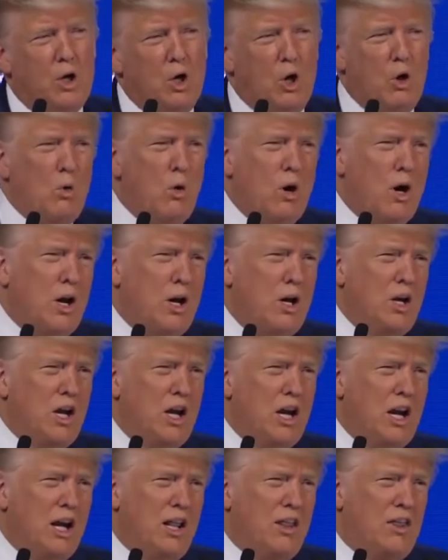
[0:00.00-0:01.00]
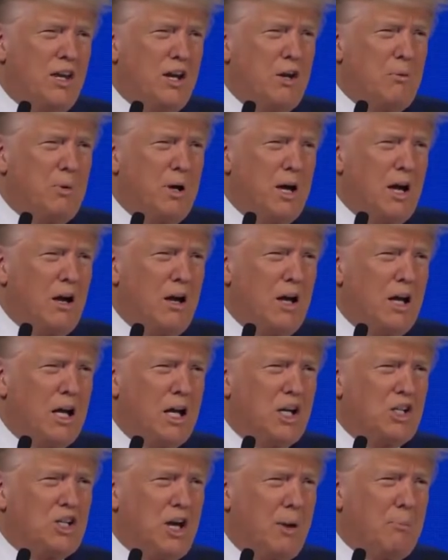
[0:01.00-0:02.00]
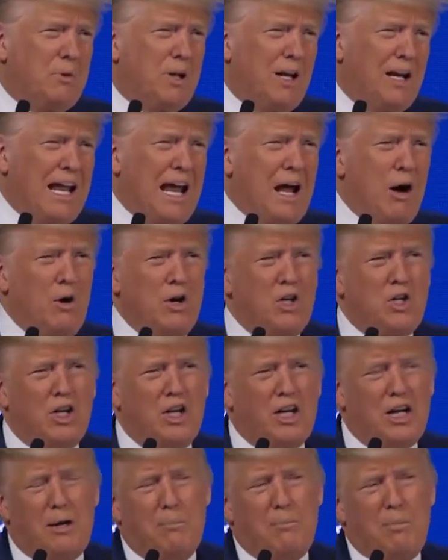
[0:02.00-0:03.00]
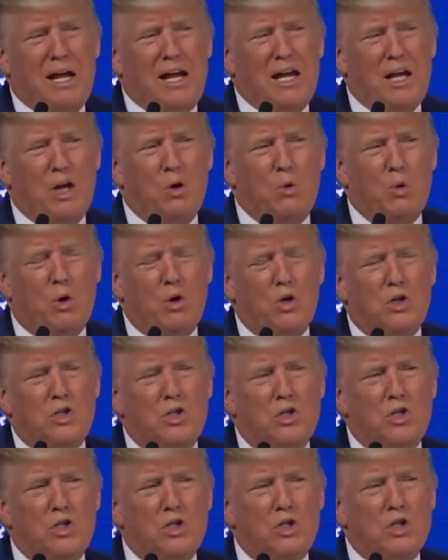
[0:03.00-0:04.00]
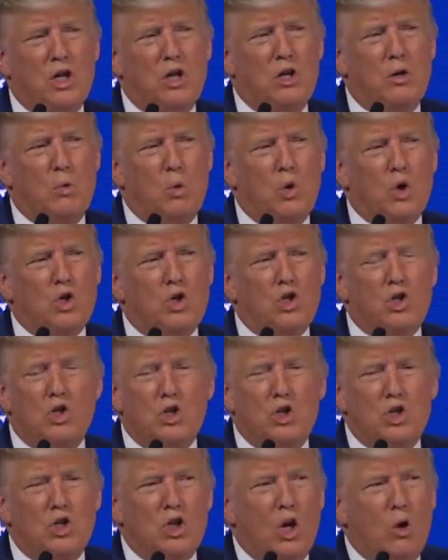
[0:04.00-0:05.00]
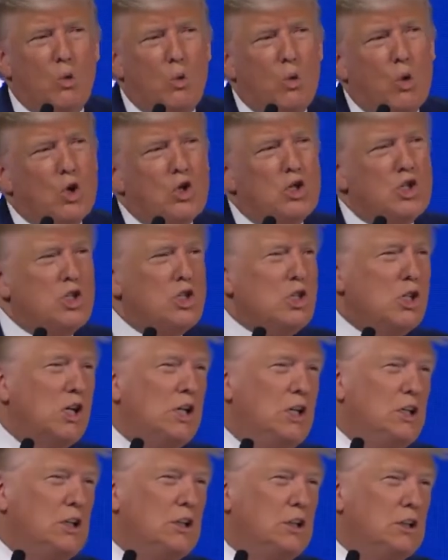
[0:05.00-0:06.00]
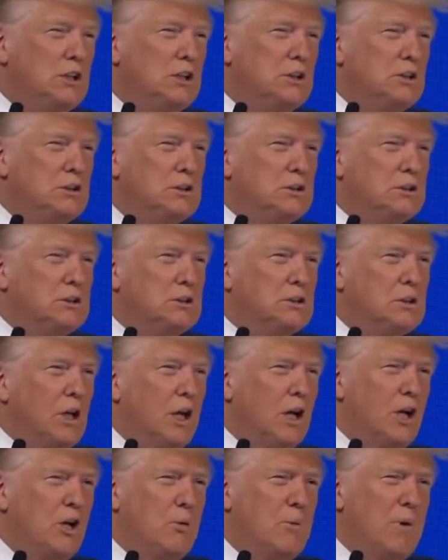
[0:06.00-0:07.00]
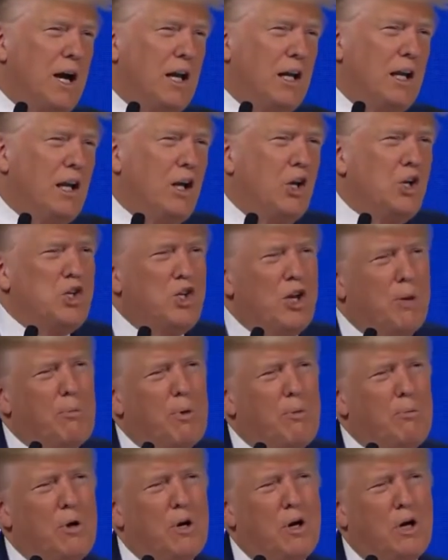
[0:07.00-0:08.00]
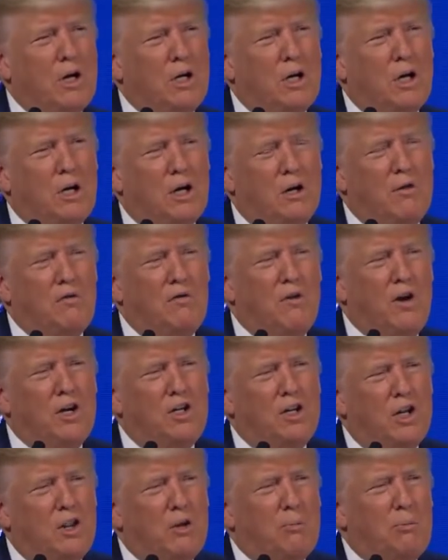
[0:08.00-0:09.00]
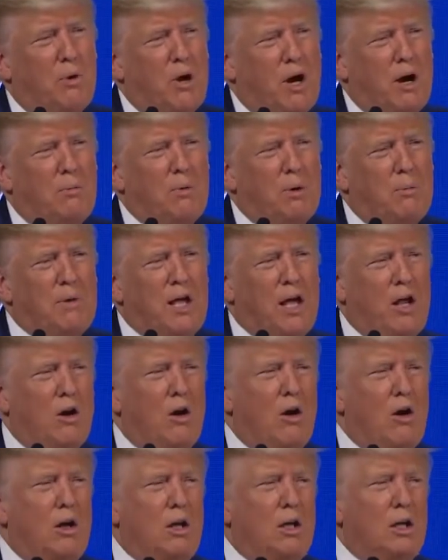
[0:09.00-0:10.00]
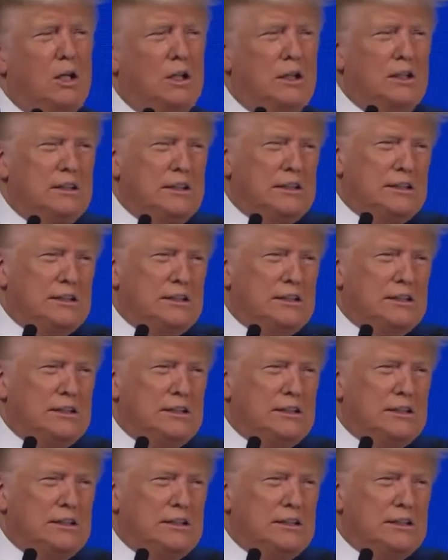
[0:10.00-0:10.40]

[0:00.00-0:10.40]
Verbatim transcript: But no one did anything about it except allow it to keep getting worse and worse and worse. Under my leadership, America confronted the problem head on.